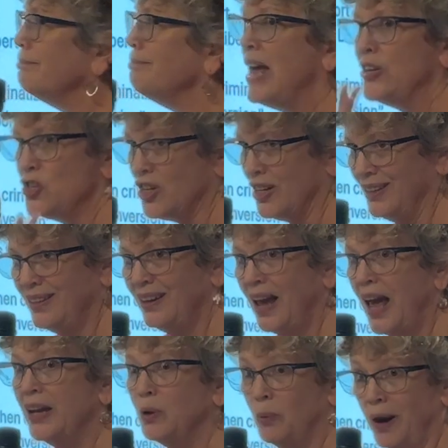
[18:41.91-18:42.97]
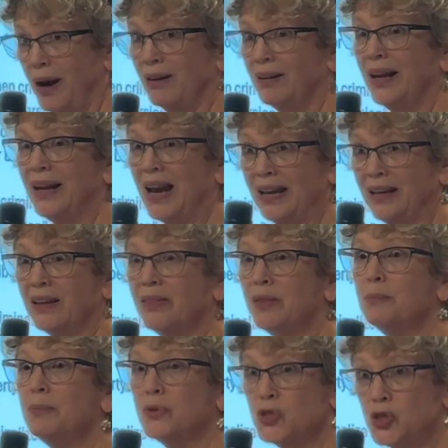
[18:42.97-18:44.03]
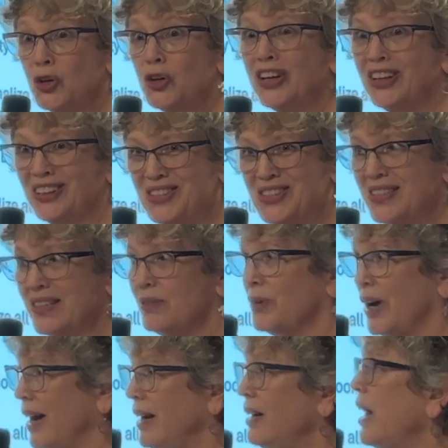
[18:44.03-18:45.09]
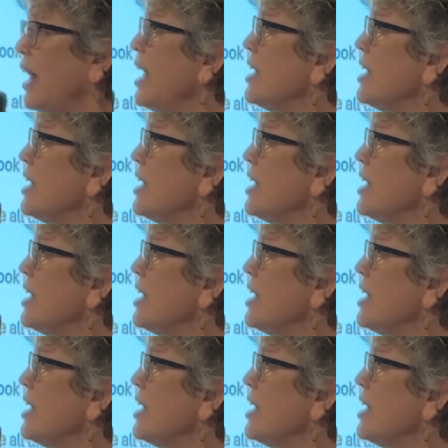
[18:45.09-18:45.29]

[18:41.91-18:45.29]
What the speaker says: mentioned anywhere in any of the materials, right?